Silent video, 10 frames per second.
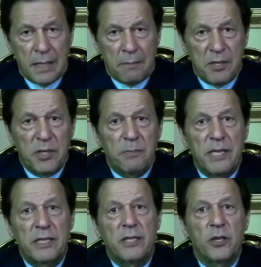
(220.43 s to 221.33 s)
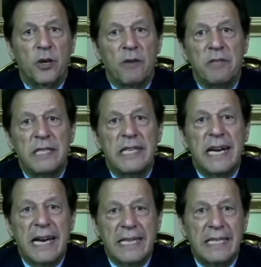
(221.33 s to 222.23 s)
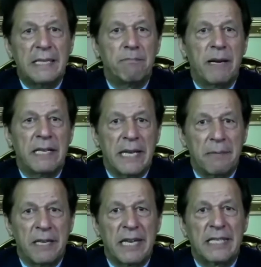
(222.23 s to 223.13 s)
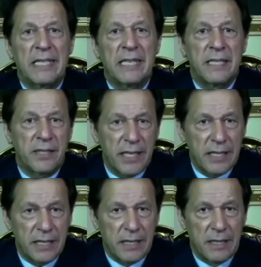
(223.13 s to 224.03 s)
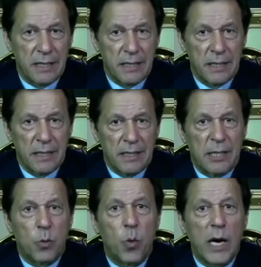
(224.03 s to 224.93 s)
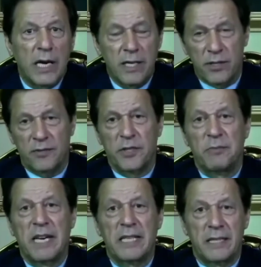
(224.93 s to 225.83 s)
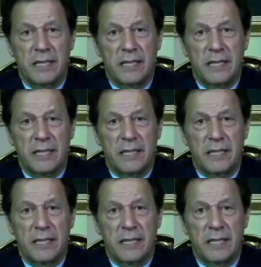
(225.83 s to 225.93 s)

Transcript: Mr. President, the COVID-19 pandemic has illustrated the oneness of humanity.